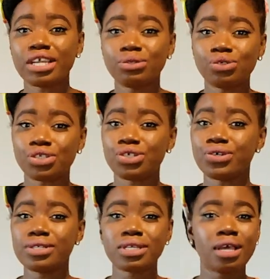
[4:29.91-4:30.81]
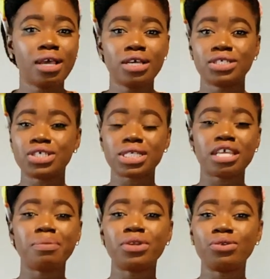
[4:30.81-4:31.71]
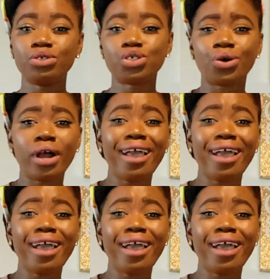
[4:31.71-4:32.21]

neutral tones, just keep it neutral.